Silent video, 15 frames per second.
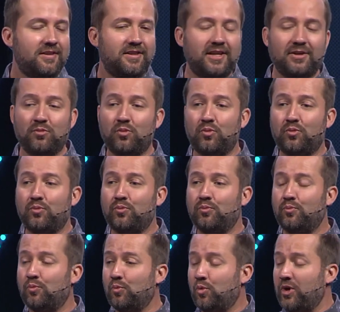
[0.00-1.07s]
that
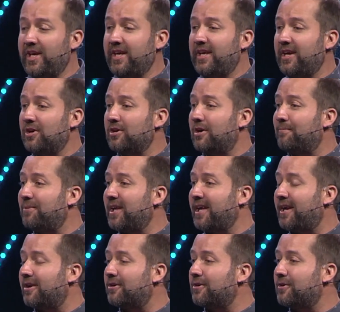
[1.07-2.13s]
we here on
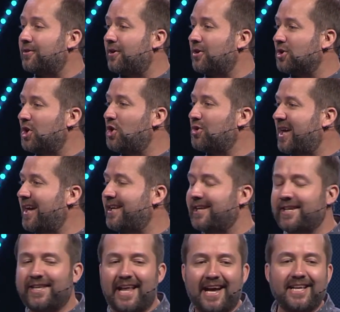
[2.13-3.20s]
planet Earth are
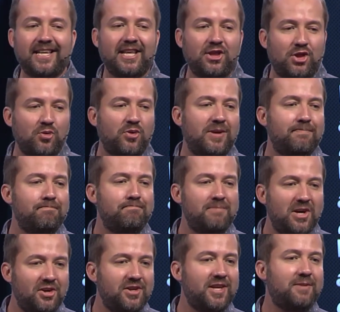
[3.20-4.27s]
located 93
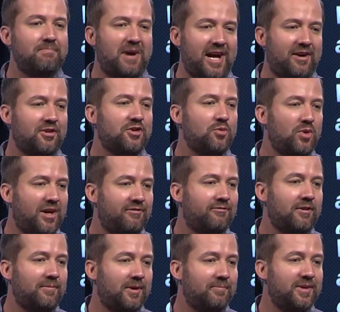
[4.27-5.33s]
million miles away
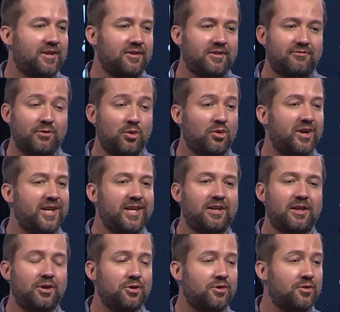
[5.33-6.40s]
from it because if we were any
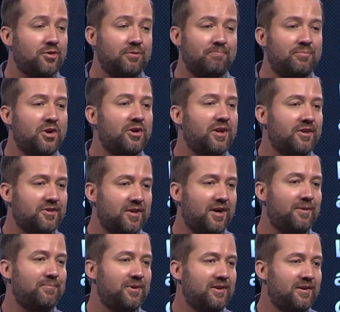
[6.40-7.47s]
closer, it would burn us
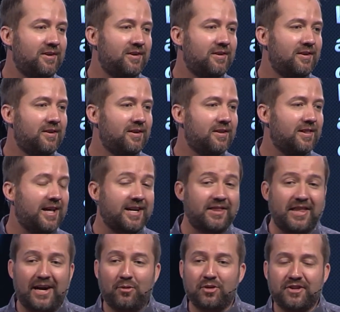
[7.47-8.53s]
up. Like
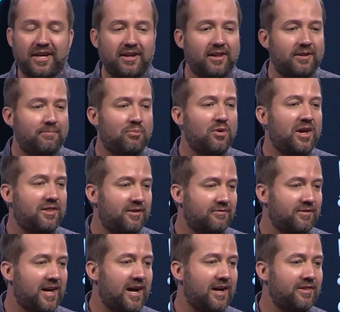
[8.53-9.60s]
that was out of the breath
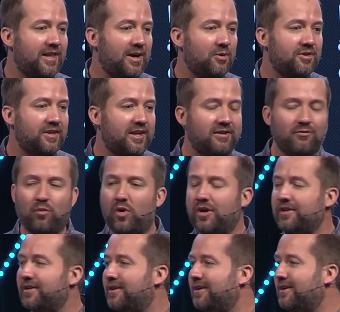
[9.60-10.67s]
of God, that was out of
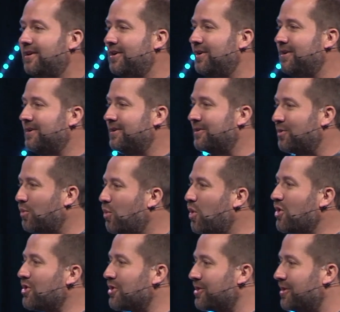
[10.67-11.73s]
one
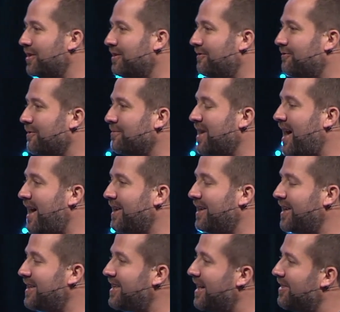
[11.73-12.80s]
word from God.
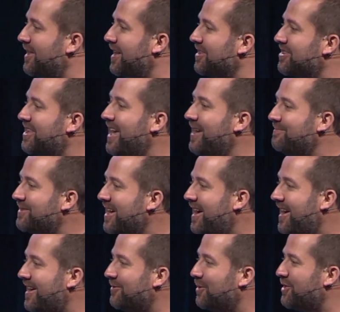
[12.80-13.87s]
And yet, that same
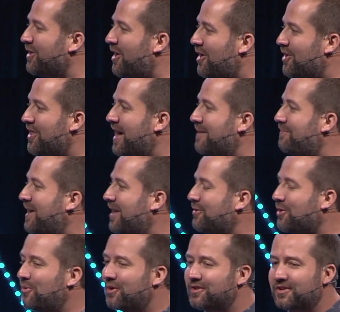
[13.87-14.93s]
God, with all that
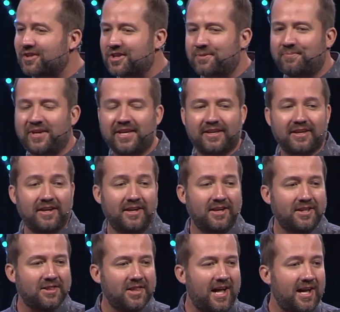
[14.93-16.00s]
power, wants to speak
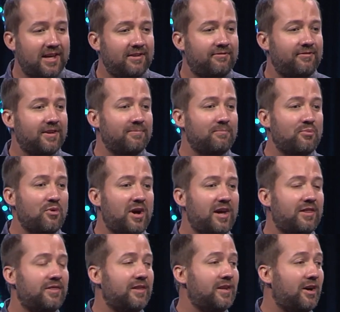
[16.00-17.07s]
life and
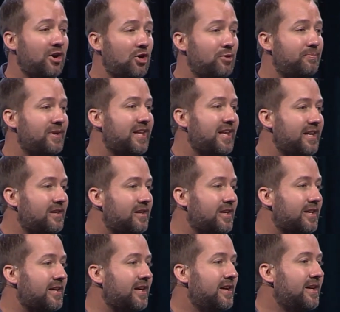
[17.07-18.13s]
breath and hope and
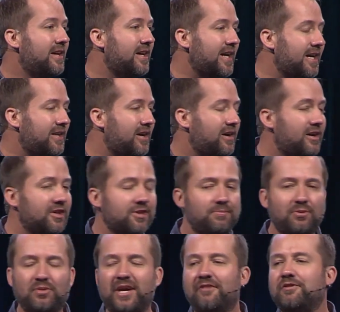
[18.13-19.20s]
healing into us,
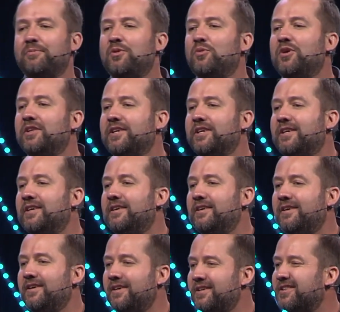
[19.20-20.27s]
but we have to be willing
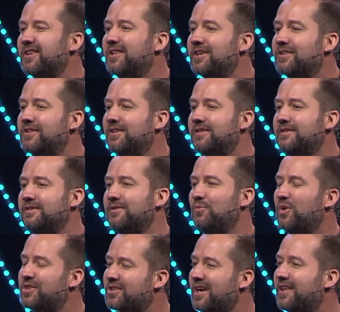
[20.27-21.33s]
to listen. What's